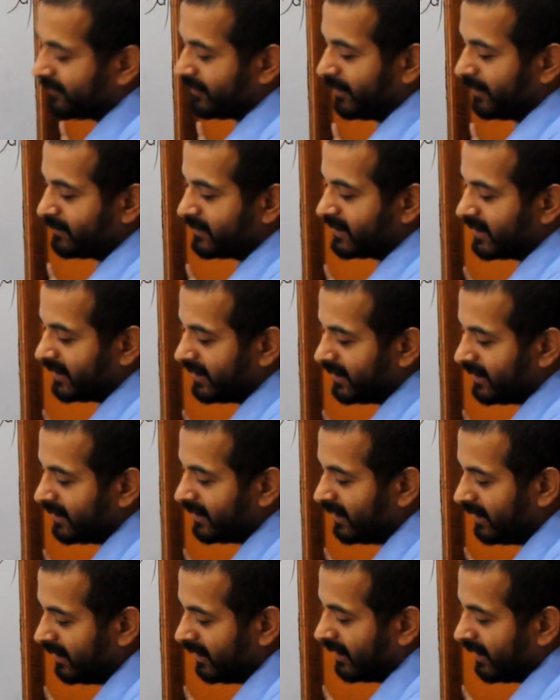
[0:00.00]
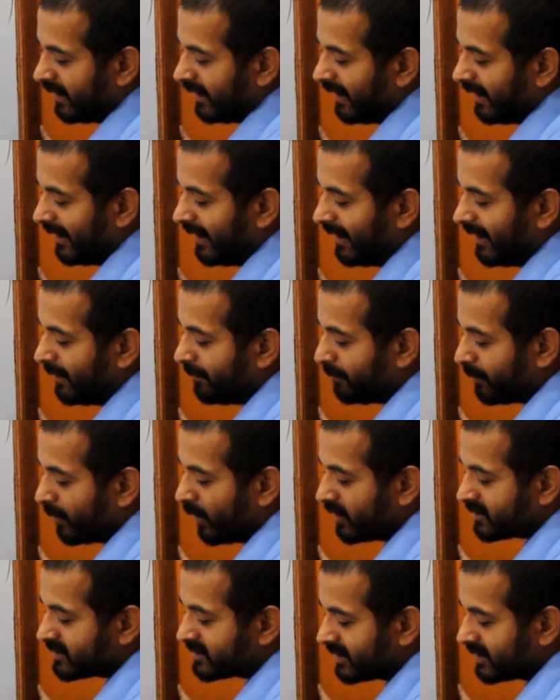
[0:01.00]
15, a
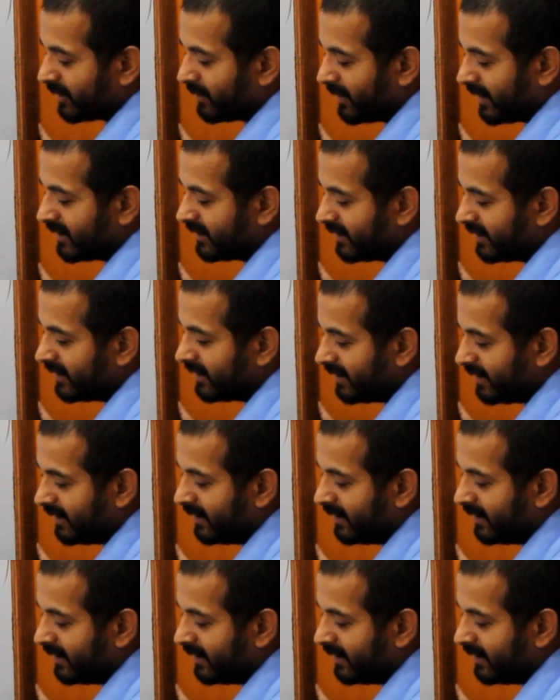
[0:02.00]
plus 7d,